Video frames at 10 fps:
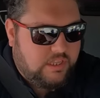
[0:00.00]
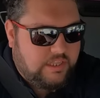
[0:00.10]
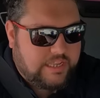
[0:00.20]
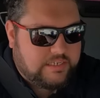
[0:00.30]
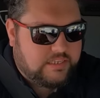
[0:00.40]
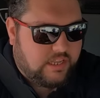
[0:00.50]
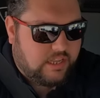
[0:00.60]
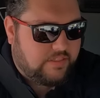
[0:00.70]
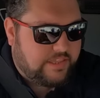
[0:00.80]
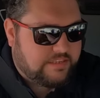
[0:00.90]
That's the
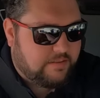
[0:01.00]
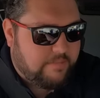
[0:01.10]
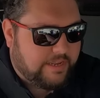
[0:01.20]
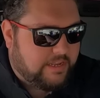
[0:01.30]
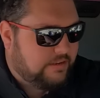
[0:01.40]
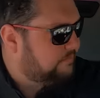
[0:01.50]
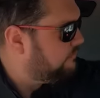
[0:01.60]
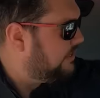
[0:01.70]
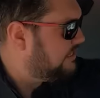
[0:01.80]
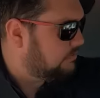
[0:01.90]
mick.
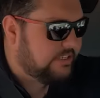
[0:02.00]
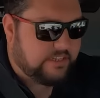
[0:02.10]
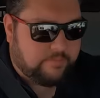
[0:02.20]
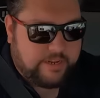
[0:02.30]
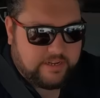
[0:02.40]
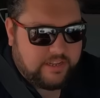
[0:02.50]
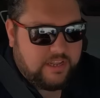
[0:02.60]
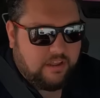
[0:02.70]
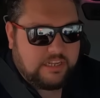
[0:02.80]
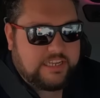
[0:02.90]
That's what take the mick.
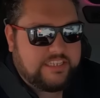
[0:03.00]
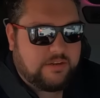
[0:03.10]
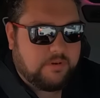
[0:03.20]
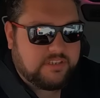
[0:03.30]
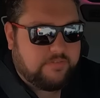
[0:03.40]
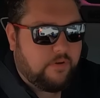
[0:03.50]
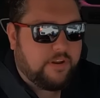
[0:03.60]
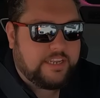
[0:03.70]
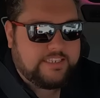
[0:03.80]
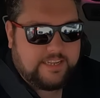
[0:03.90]
I said to him, I said,
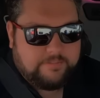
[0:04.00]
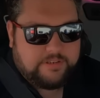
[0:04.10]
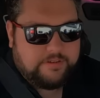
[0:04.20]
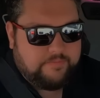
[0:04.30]
finally tipped.